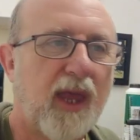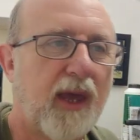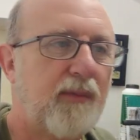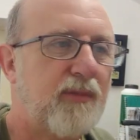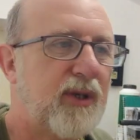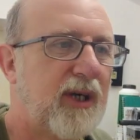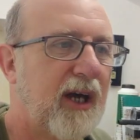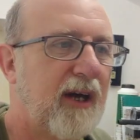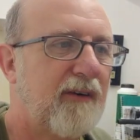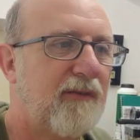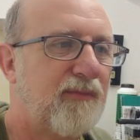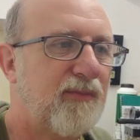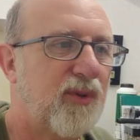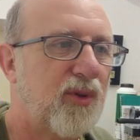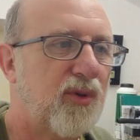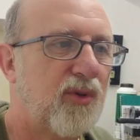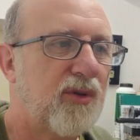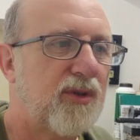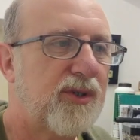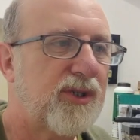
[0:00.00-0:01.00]
MDF
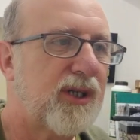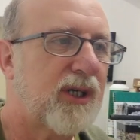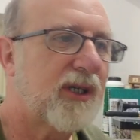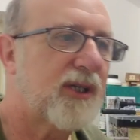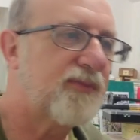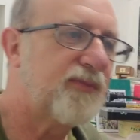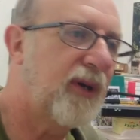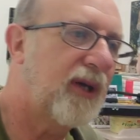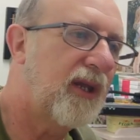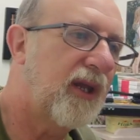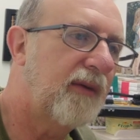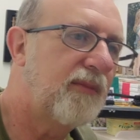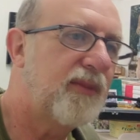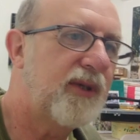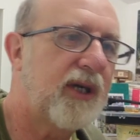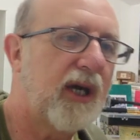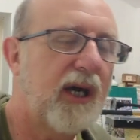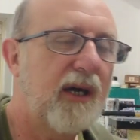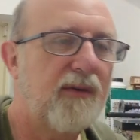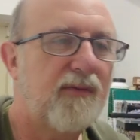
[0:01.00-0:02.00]
board, 6mm
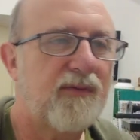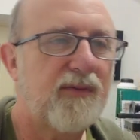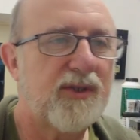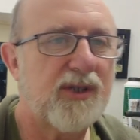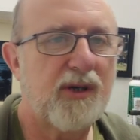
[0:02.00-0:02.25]
MDF,